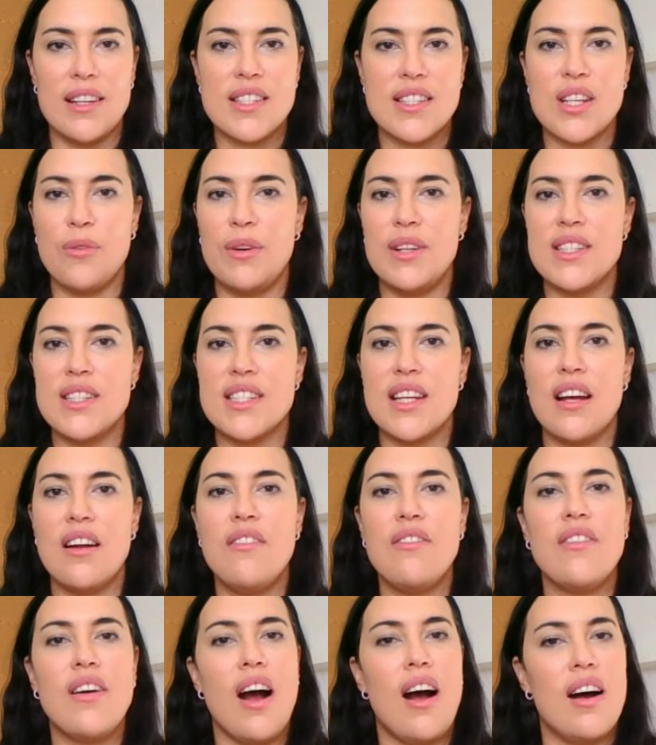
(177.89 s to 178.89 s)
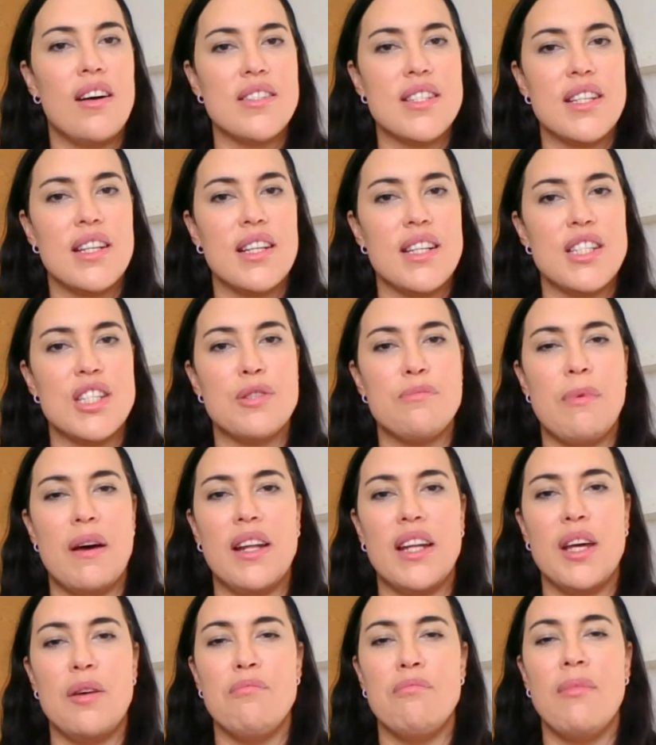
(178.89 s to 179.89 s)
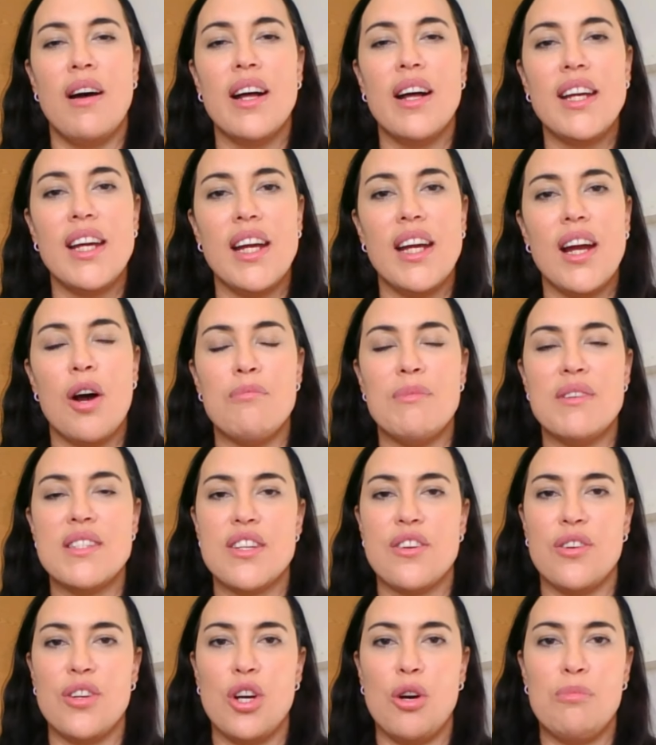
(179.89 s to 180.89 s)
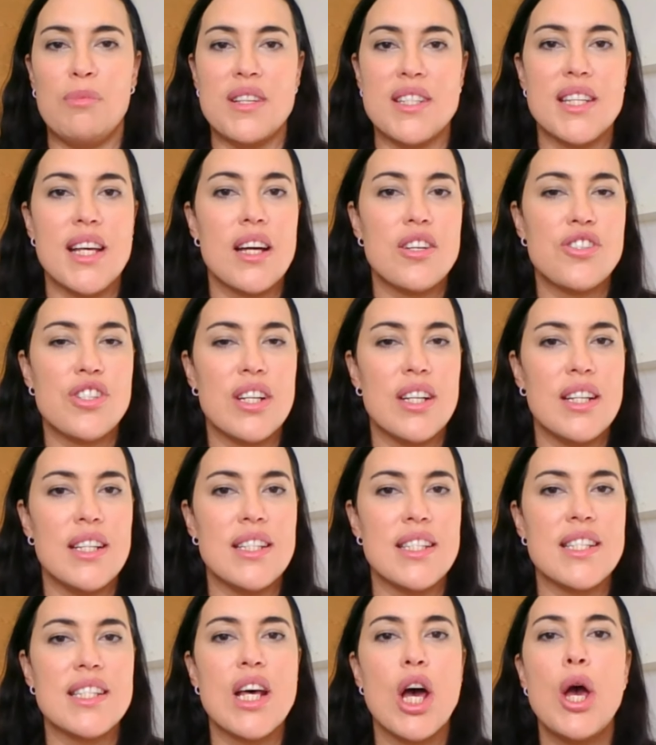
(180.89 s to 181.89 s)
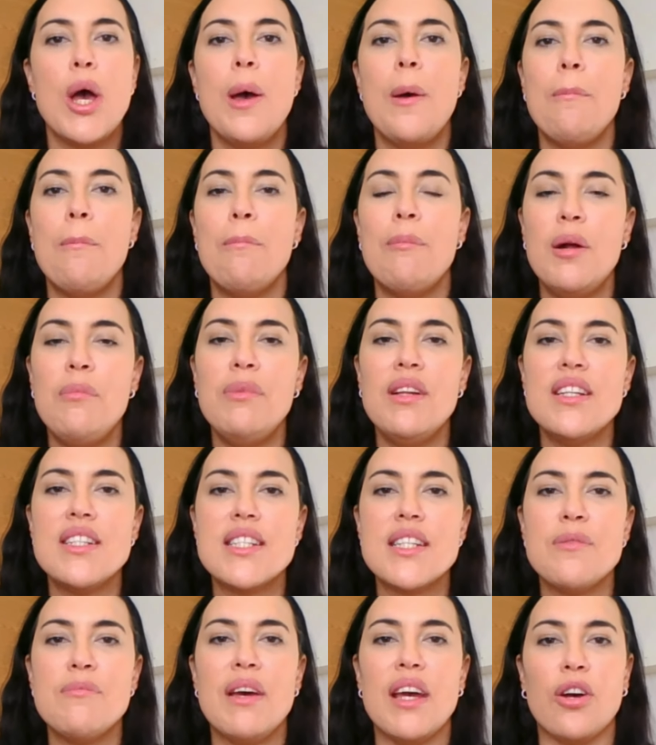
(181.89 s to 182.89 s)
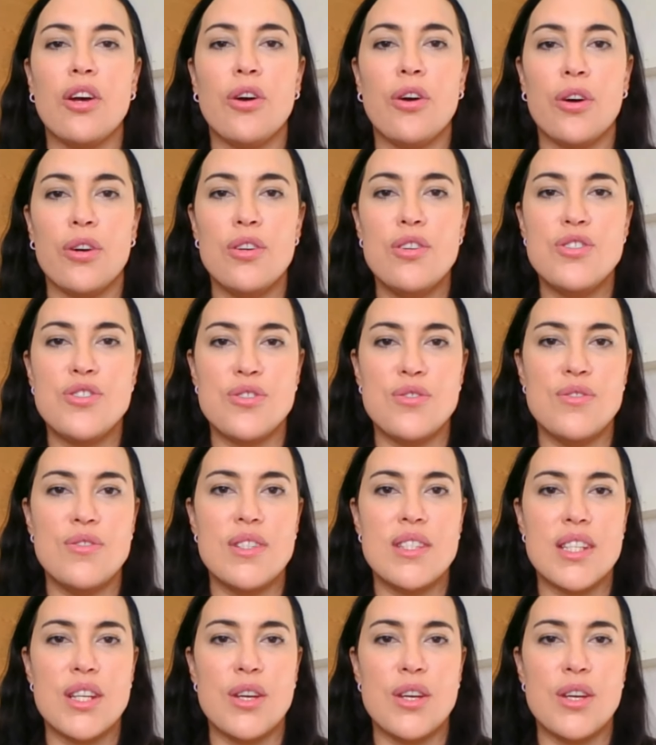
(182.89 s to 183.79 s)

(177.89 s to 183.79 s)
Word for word: So instead of constantly spending money on material possessions, minimalism encourages